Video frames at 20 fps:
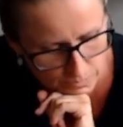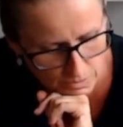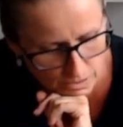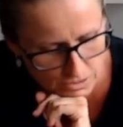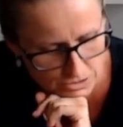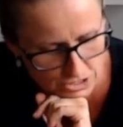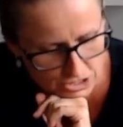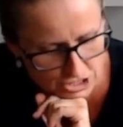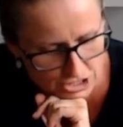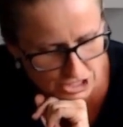
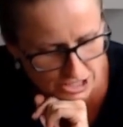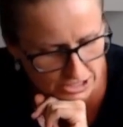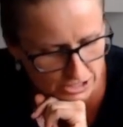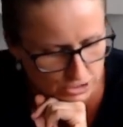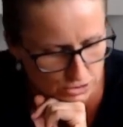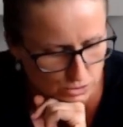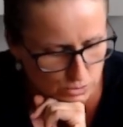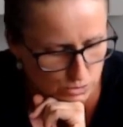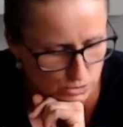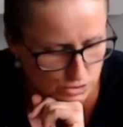Just check
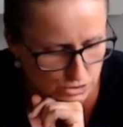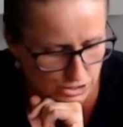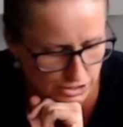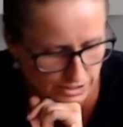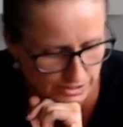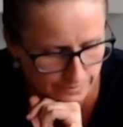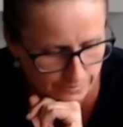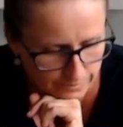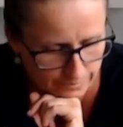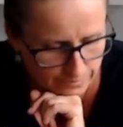your cook
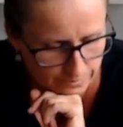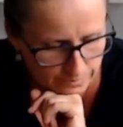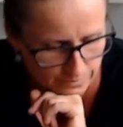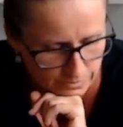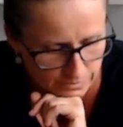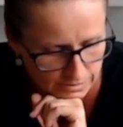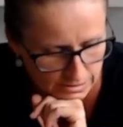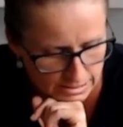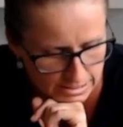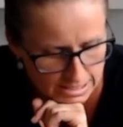time.
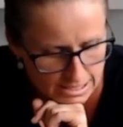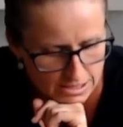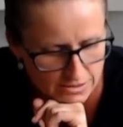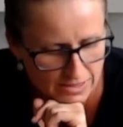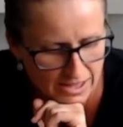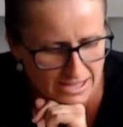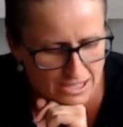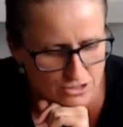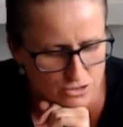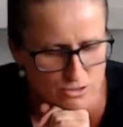
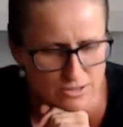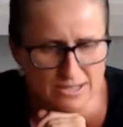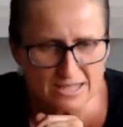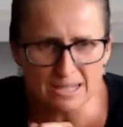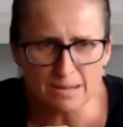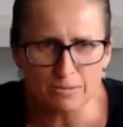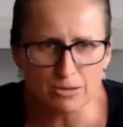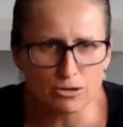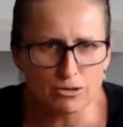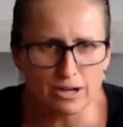They do
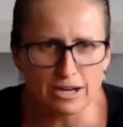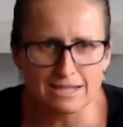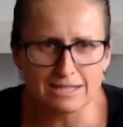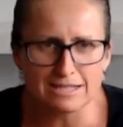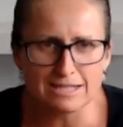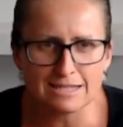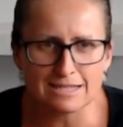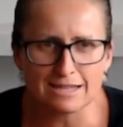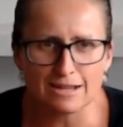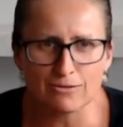some
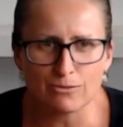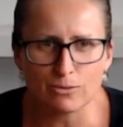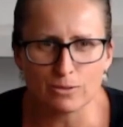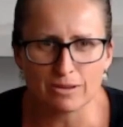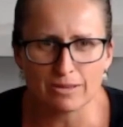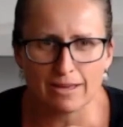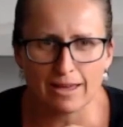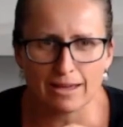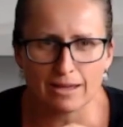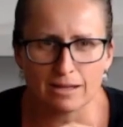crazy stuff
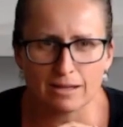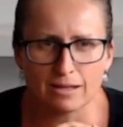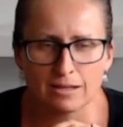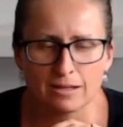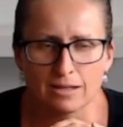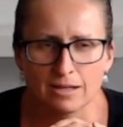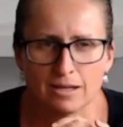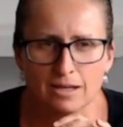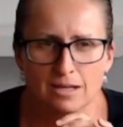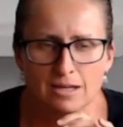with like
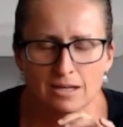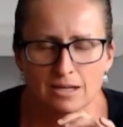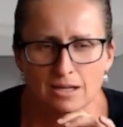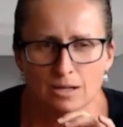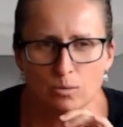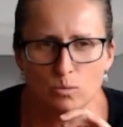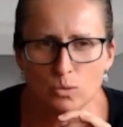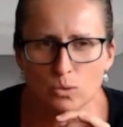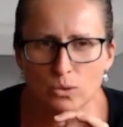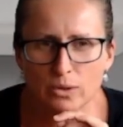
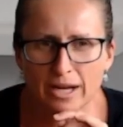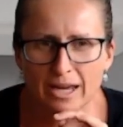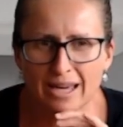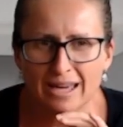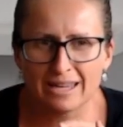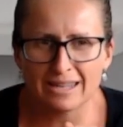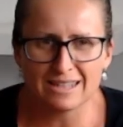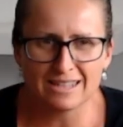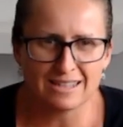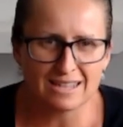
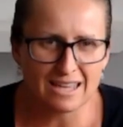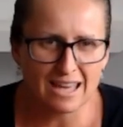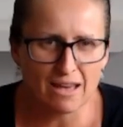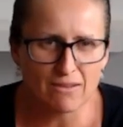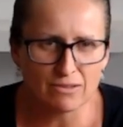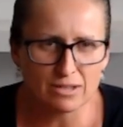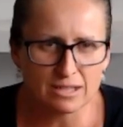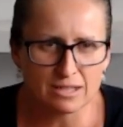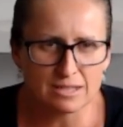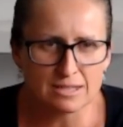water in the
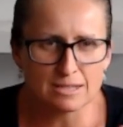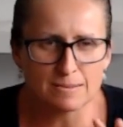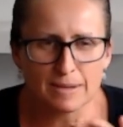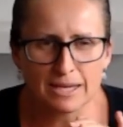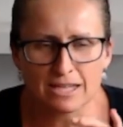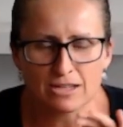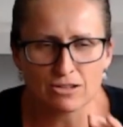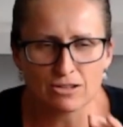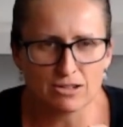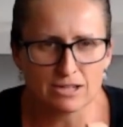oven to
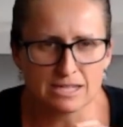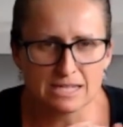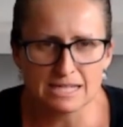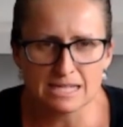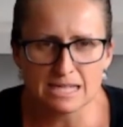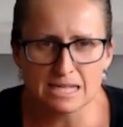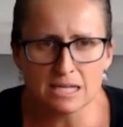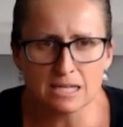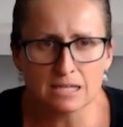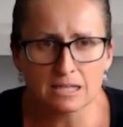make it
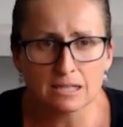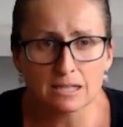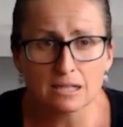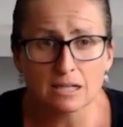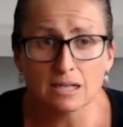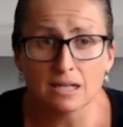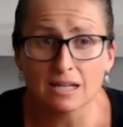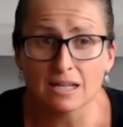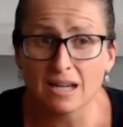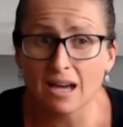crusty.
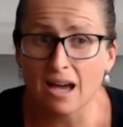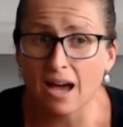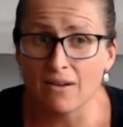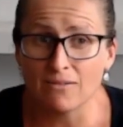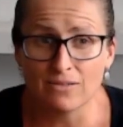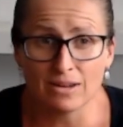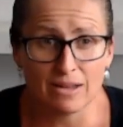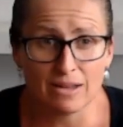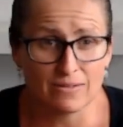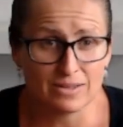I've
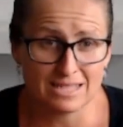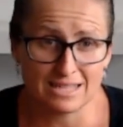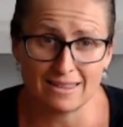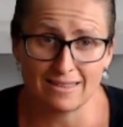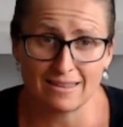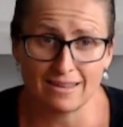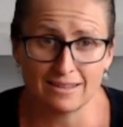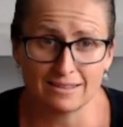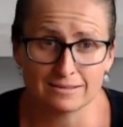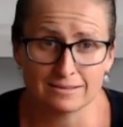never done
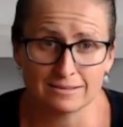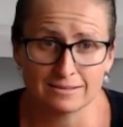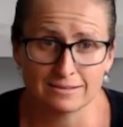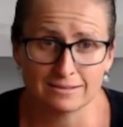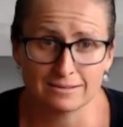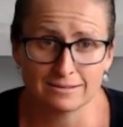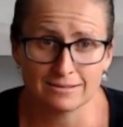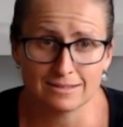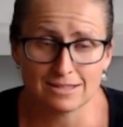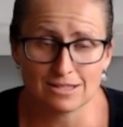that.
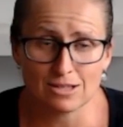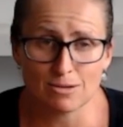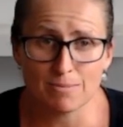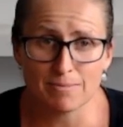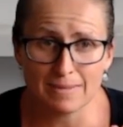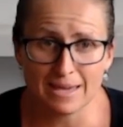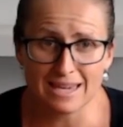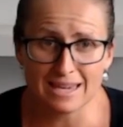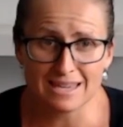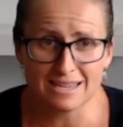So
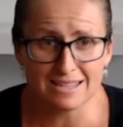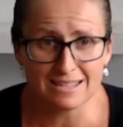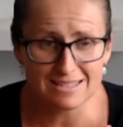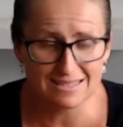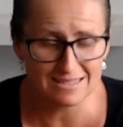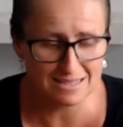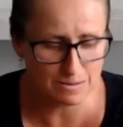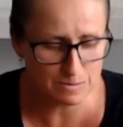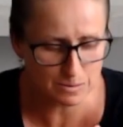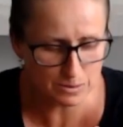make it
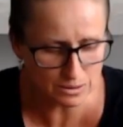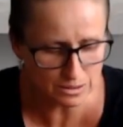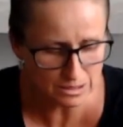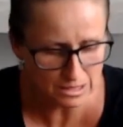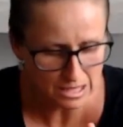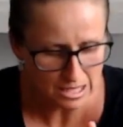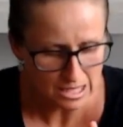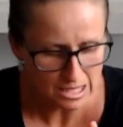simple.